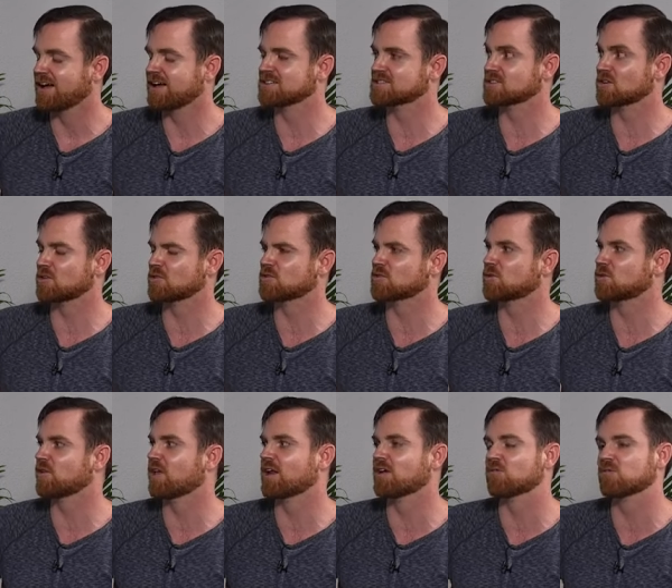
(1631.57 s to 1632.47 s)
And so through
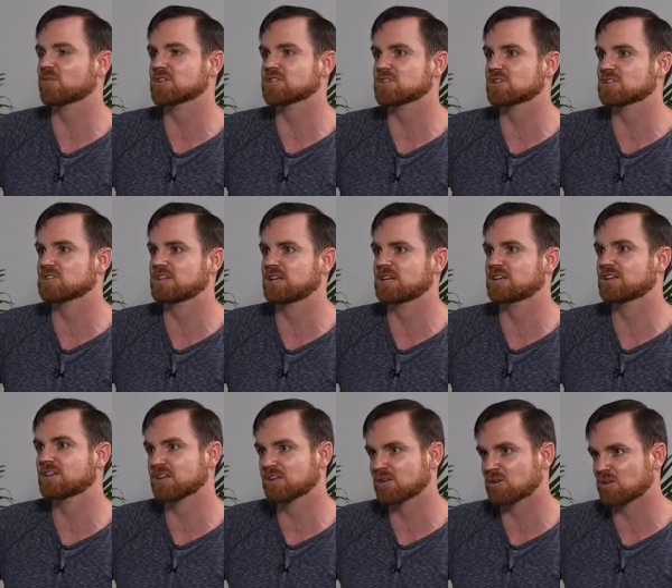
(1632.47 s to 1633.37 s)
a lot of research, they did
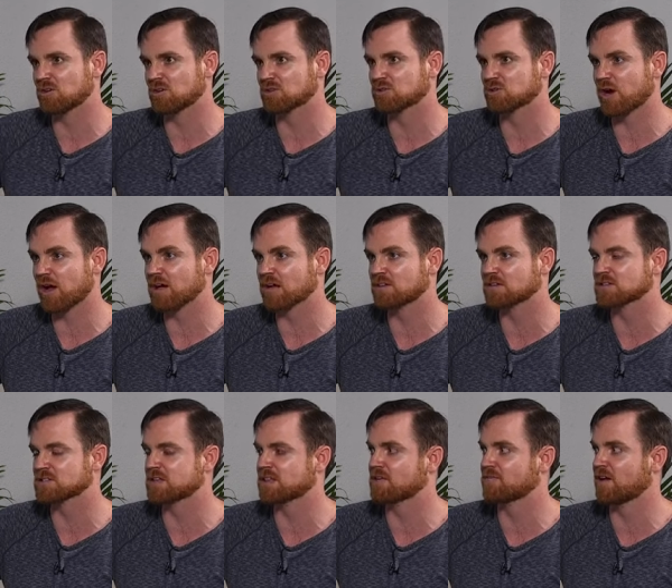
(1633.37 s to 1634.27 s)
clinical
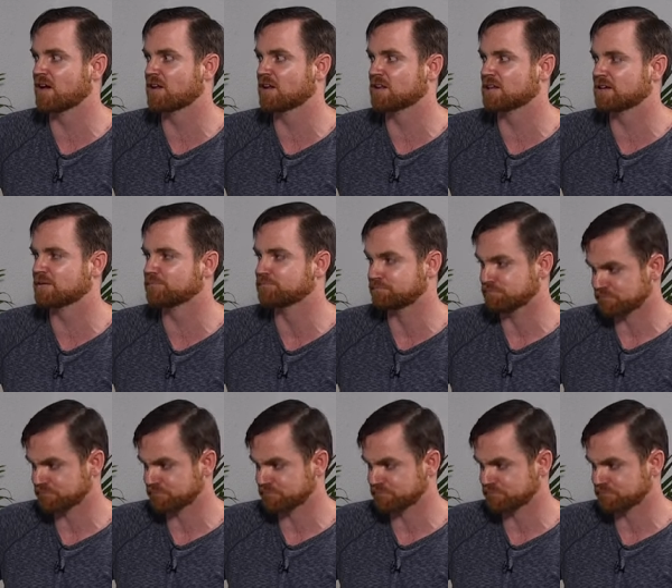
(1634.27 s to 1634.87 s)
trials and they found that